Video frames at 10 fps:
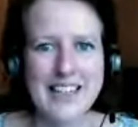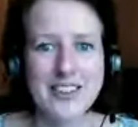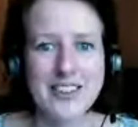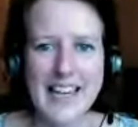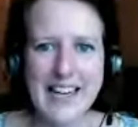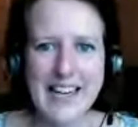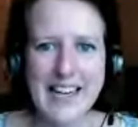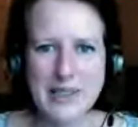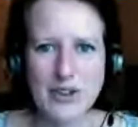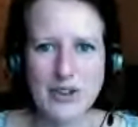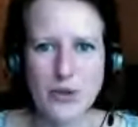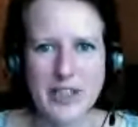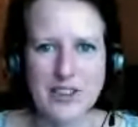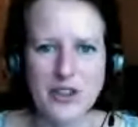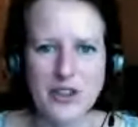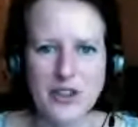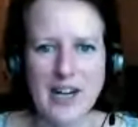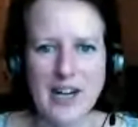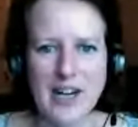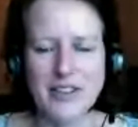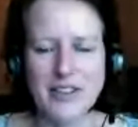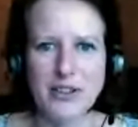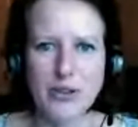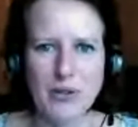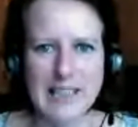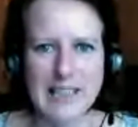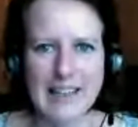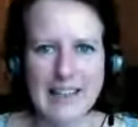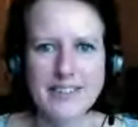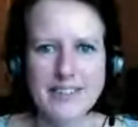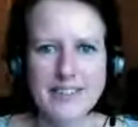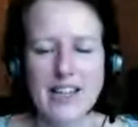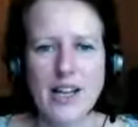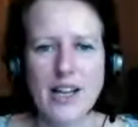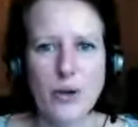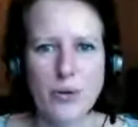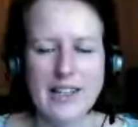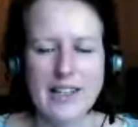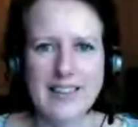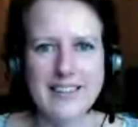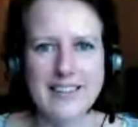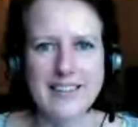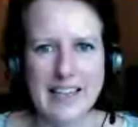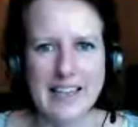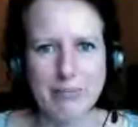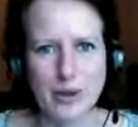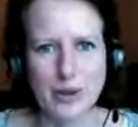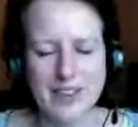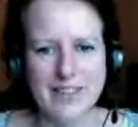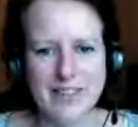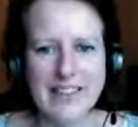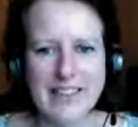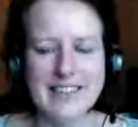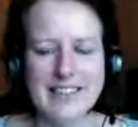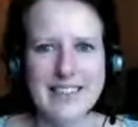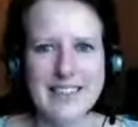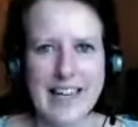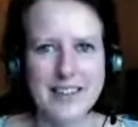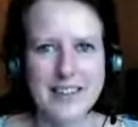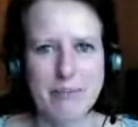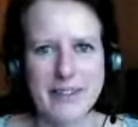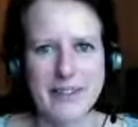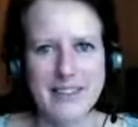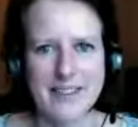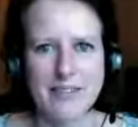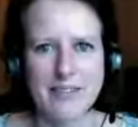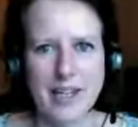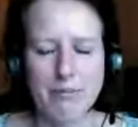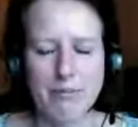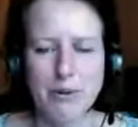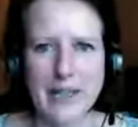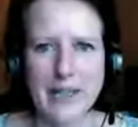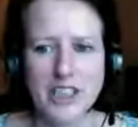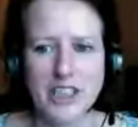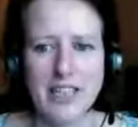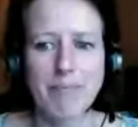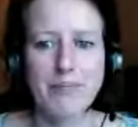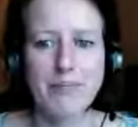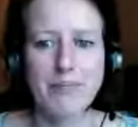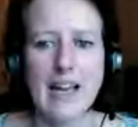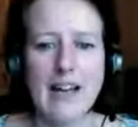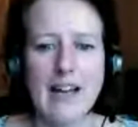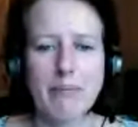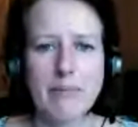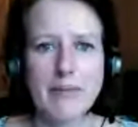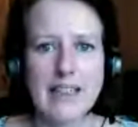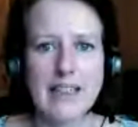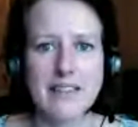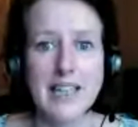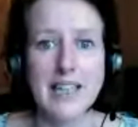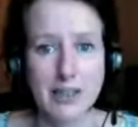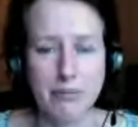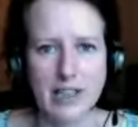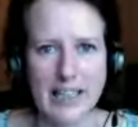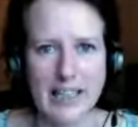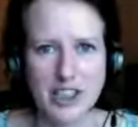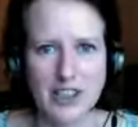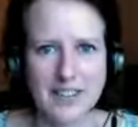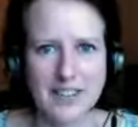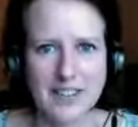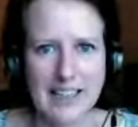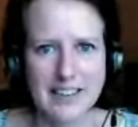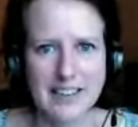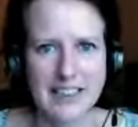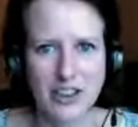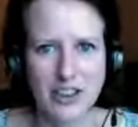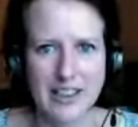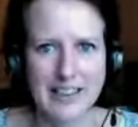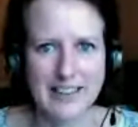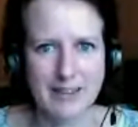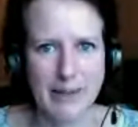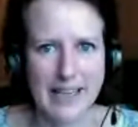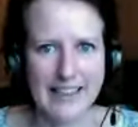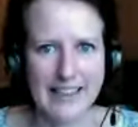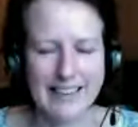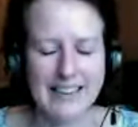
Today I'll be talking to Alberto Julián, who is a computer scientist and business development manager in telecommunications at Indra in Spain.